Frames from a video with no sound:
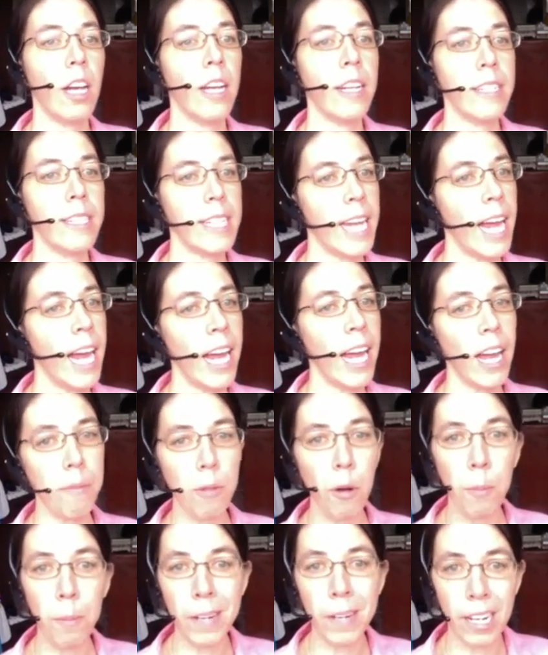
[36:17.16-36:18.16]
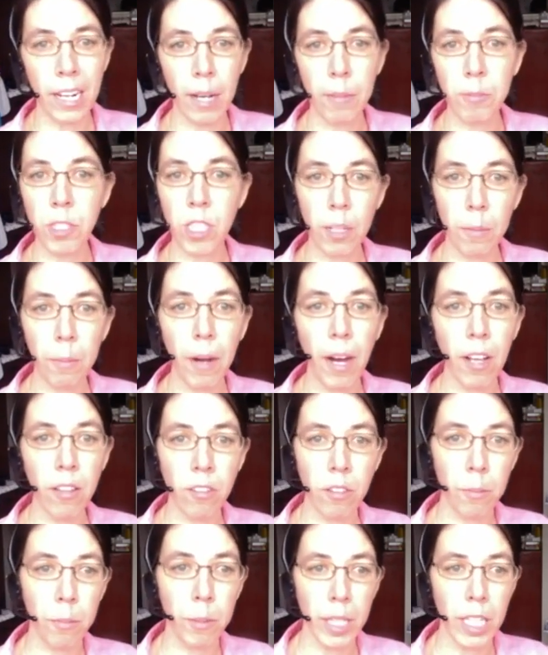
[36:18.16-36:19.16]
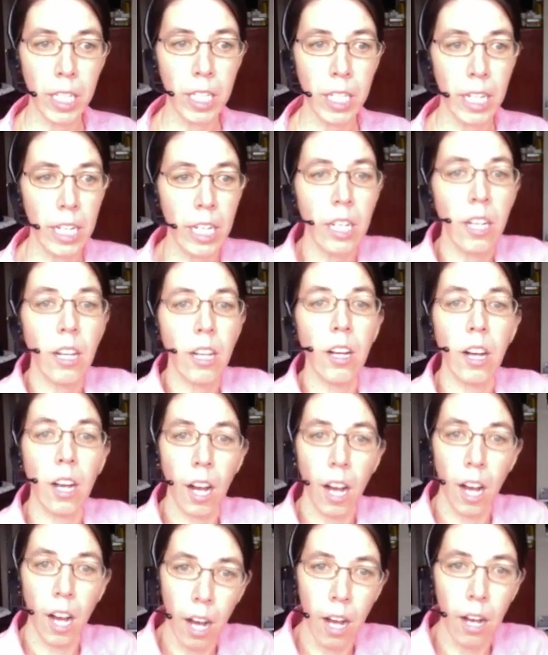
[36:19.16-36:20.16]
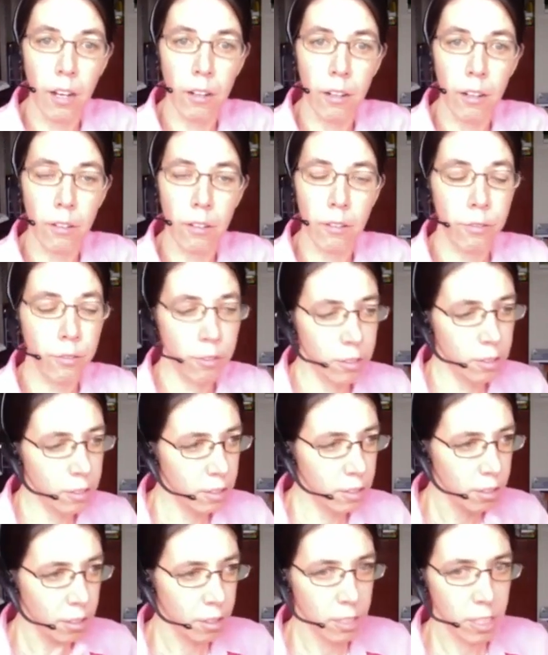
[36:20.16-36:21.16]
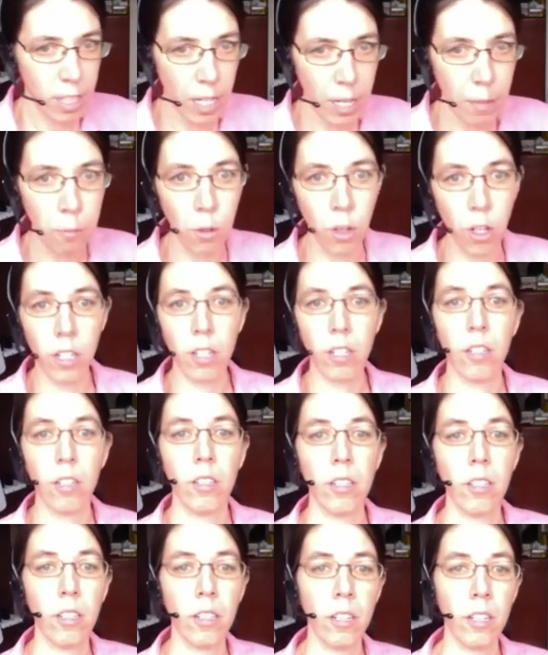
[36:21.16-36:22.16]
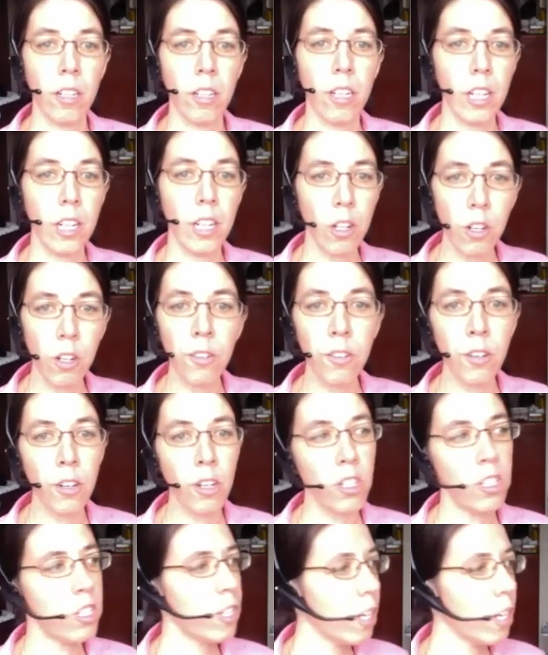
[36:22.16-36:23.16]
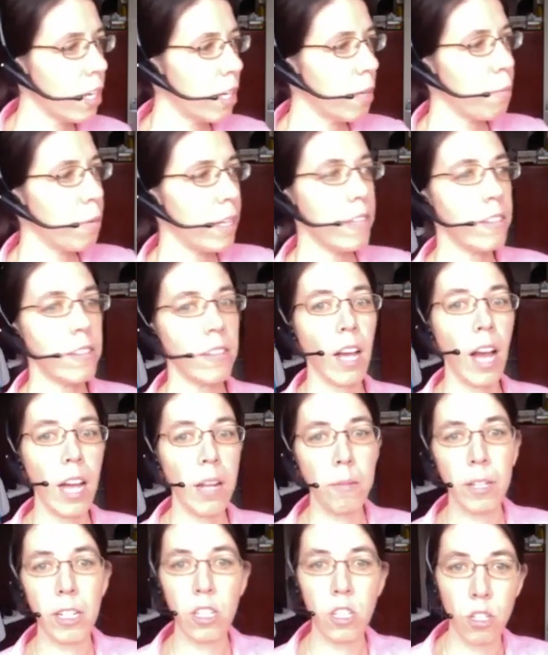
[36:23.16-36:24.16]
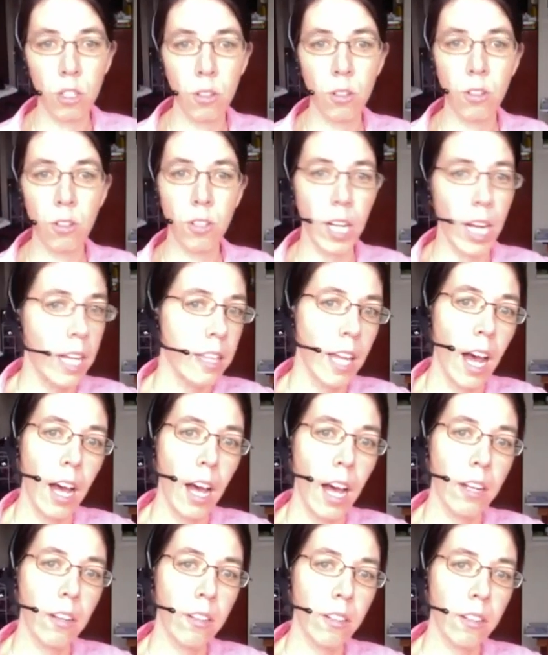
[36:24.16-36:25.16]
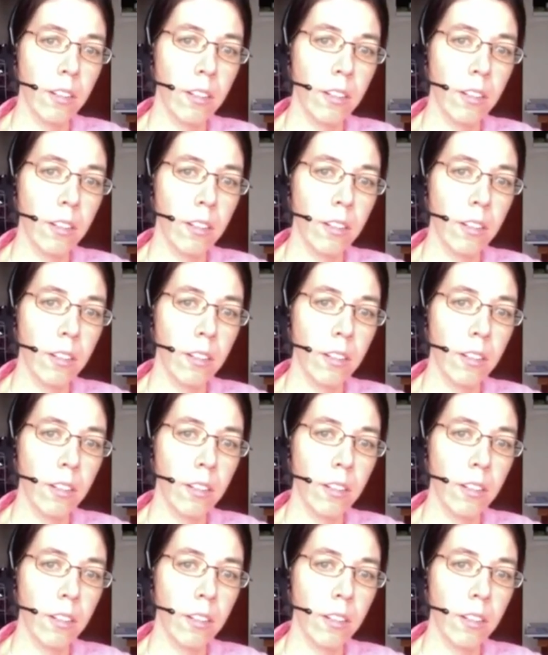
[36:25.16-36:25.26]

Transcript: And today I'm opening up to the possibility of teamwork. Universe, please guide me to create that.